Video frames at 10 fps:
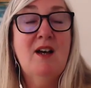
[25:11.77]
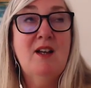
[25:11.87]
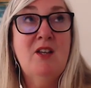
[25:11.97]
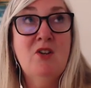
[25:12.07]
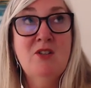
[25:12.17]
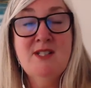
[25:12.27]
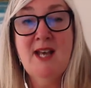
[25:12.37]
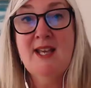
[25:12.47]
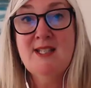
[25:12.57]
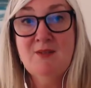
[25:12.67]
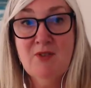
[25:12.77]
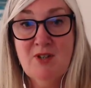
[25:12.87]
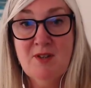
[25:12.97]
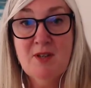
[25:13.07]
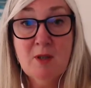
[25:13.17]
you're onto hiding for
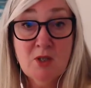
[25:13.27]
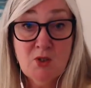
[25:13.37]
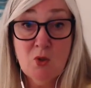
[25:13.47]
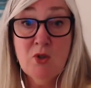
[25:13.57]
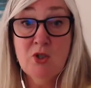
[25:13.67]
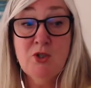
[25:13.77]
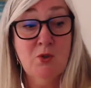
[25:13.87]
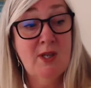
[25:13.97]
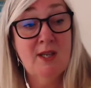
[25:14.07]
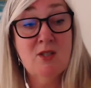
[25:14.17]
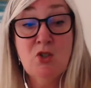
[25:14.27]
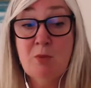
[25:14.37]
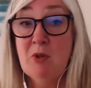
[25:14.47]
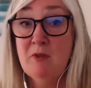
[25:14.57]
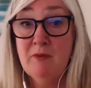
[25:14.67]
nothing, because all you're doing is you're
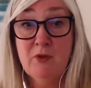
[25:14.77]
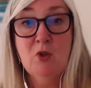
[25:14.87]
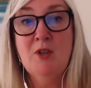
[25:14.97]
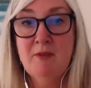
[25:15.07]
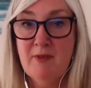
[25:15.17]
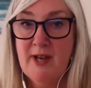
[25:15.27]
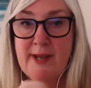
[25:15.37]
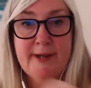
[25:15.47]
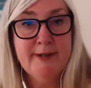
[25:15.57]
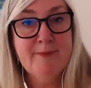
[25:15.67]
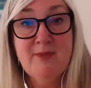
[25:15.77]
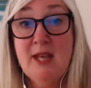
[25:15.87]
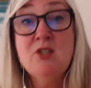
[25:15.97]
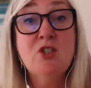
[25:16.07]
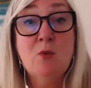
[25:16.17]
putting fuel on the fire. And
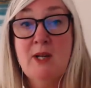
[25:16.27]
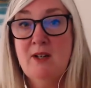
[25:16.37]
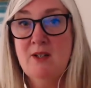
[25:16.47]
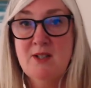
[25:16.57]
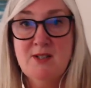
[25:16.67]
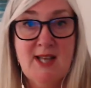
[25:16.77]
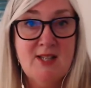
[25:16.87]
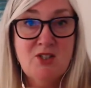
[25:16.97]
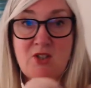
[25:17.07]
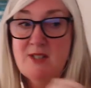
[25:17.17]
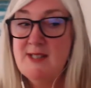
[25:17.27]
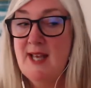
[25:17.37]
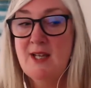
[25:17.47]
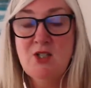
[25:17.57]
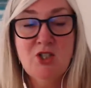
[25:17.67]
that's your awareness, that's your
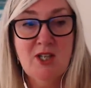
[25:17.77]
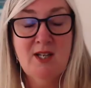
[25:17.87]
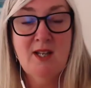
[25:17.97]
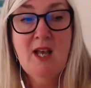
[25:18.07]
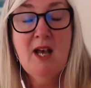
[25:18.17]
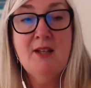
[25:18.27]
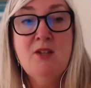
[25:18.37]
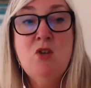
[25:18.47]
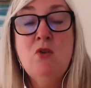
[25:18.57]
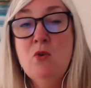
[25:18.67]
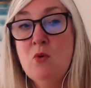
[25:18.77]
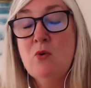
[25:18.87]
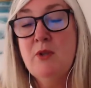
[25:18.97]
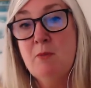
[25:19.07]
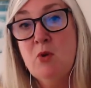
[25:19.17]
attention. And you know,
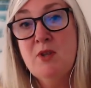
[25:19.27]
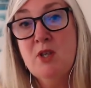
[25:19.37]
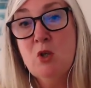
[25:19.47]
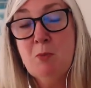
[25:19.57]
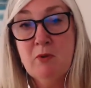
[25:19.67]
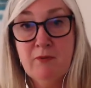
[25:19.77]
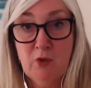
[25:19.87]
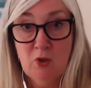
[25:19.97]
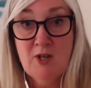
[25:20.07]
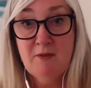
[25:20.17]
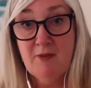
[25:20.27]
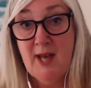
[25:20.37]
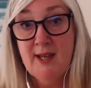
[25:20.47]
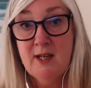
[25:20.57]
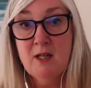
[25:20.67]
the more that you put fuel on a
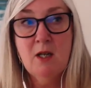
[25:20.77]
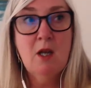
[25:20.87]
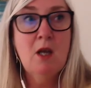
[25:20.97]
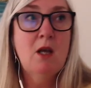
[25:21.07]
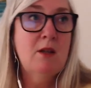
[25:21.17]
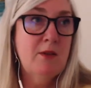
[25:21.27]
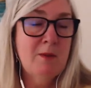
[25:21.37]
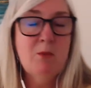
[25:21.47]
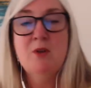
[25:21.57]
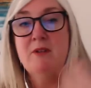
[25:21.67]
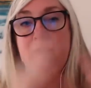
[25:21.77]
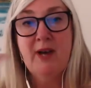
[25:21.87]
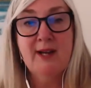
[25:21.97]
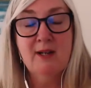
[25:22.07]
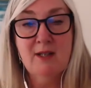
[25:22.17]
fire, the more the
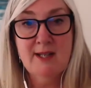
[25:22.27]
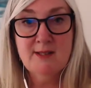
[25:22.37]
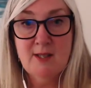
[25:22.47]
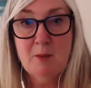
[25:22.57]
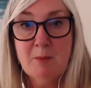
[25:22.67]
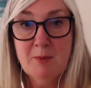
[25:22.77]
fire lights up.